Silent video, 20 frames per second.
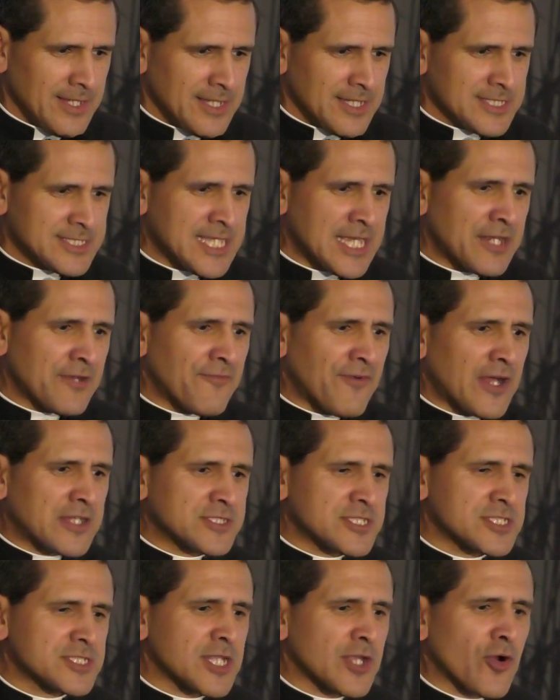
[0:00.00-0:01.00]
St.
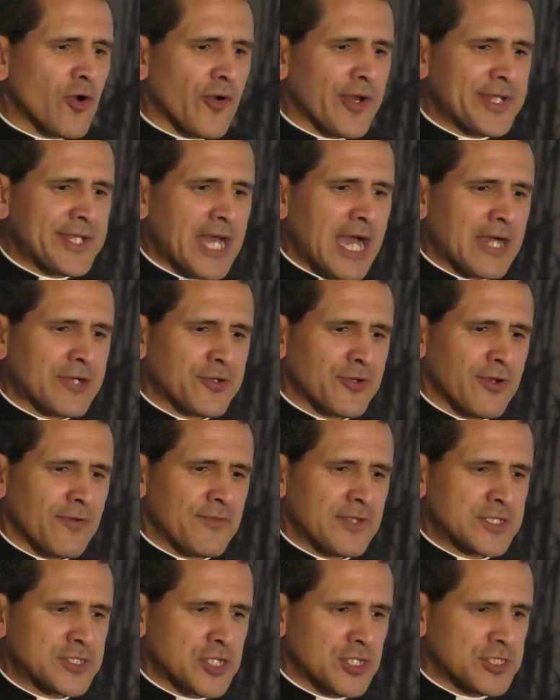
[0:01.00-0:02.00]
Alphonsus Liguori, doctor of
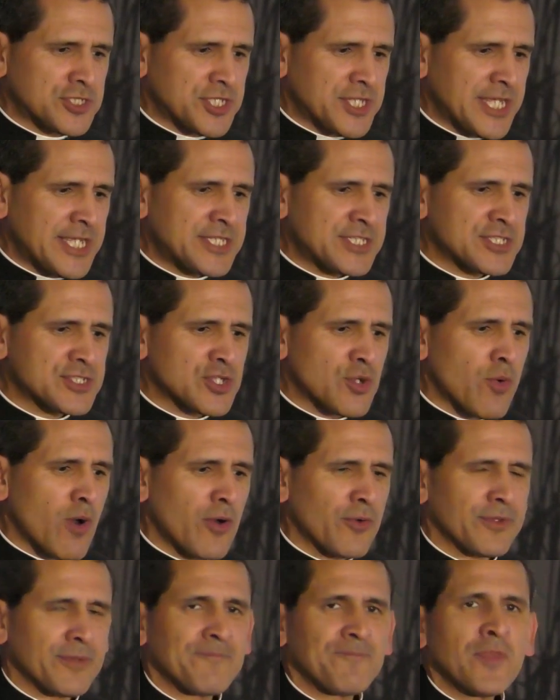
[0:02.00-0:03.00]
the Church, teaches,
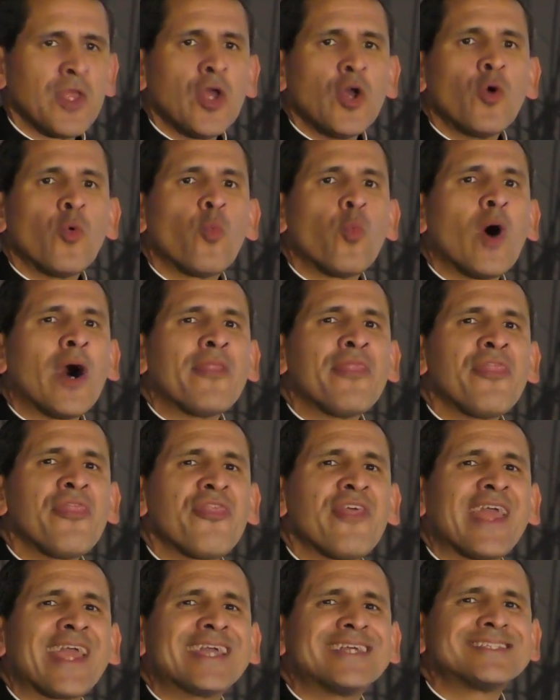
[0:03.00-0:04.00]
quote, "One
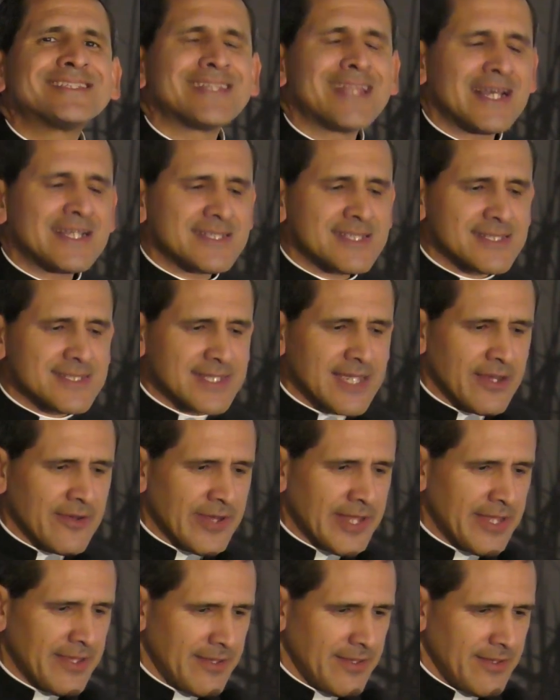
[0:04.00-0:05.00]
thing is
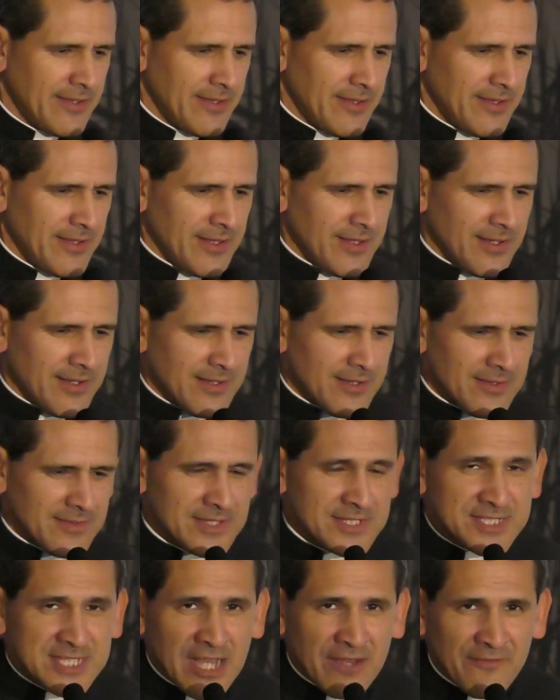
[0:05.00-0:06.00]
necessary,
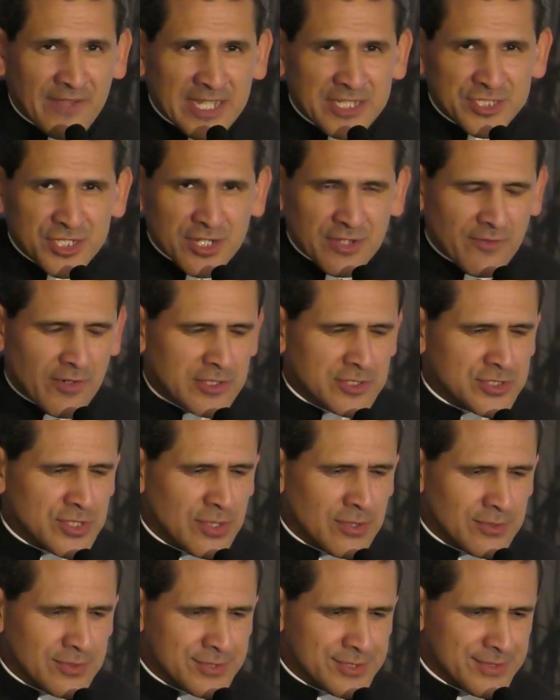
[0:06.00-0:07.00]
the salvation of our
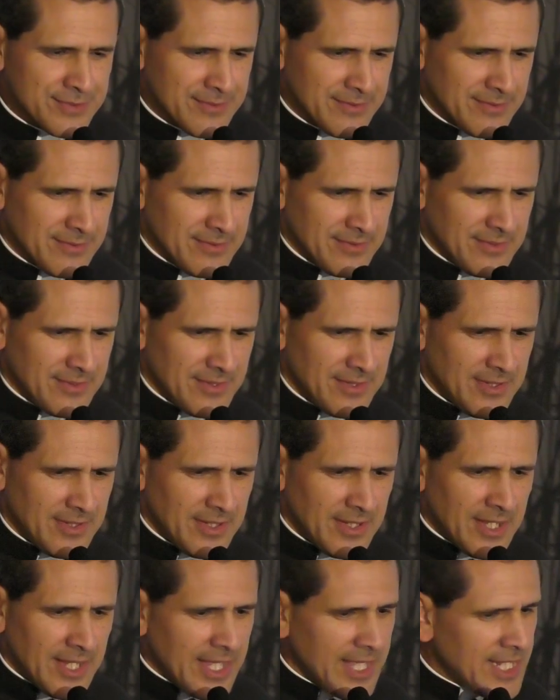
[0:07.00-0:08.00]
souls.
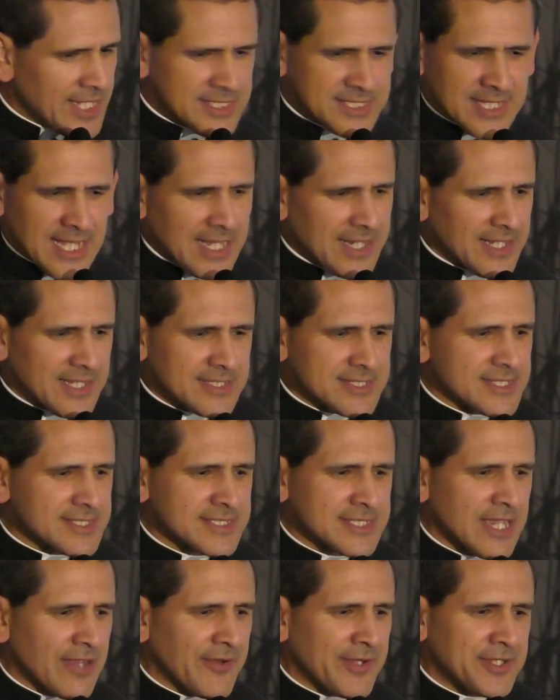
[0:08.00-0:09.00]
It is not
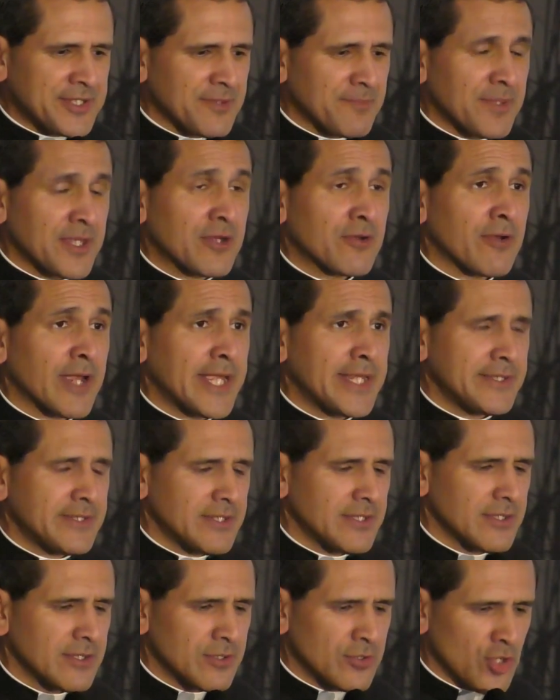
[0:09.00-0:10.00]
necessary to be
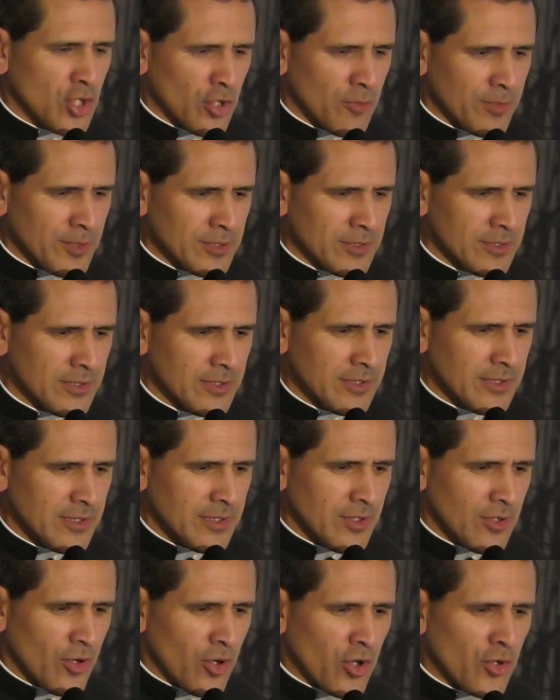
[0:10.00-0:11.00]
great, noble,
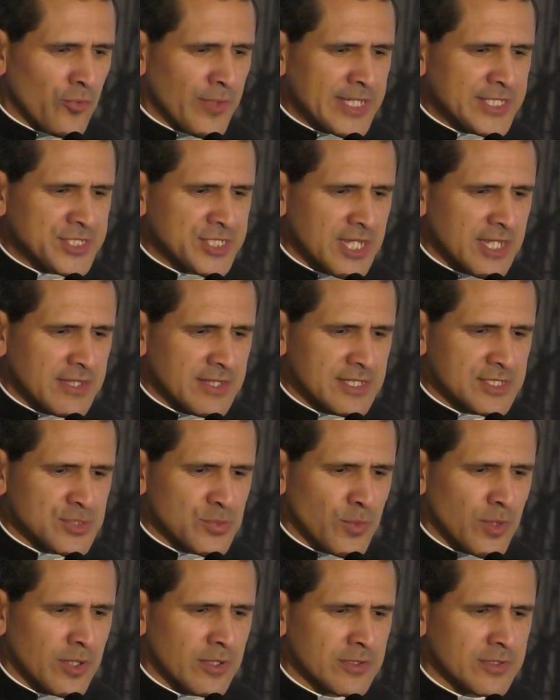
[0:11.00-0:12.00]
or rich in this
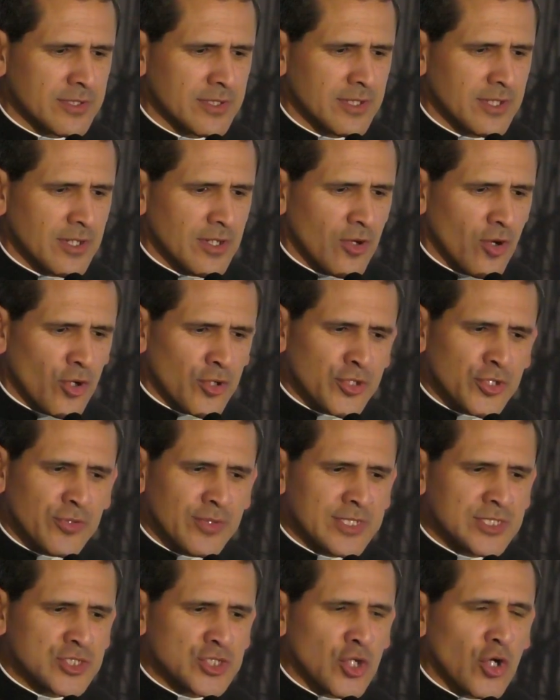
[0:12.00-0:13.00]
world, or to
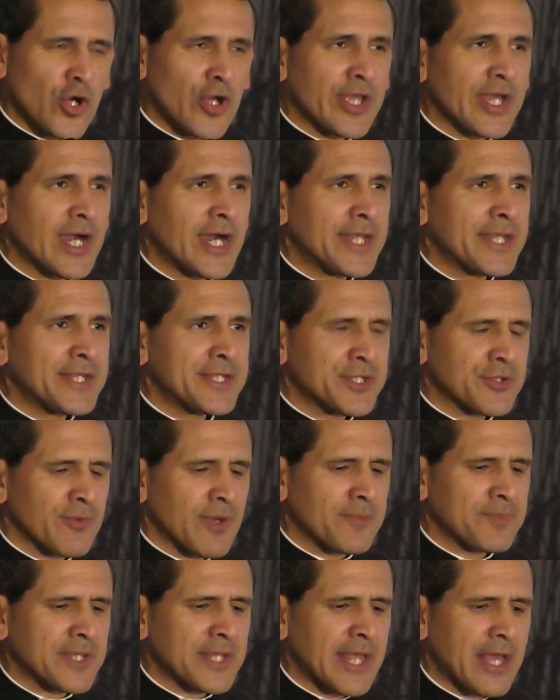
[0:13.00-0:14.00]
enjoy
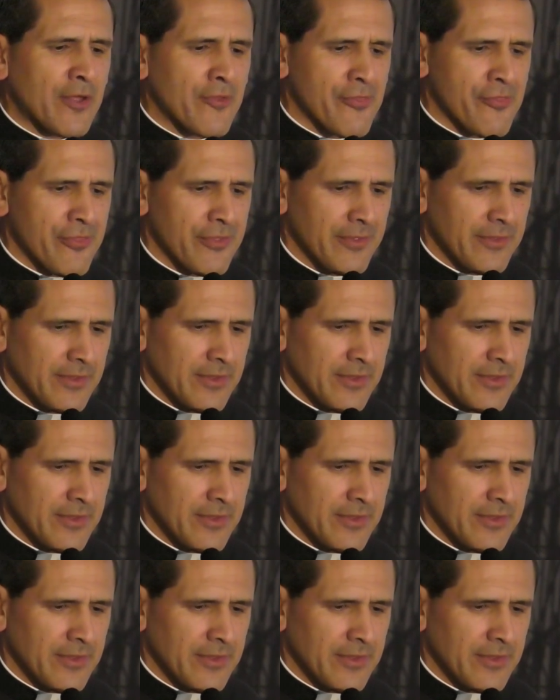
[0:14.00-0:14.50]
uninterrupted health,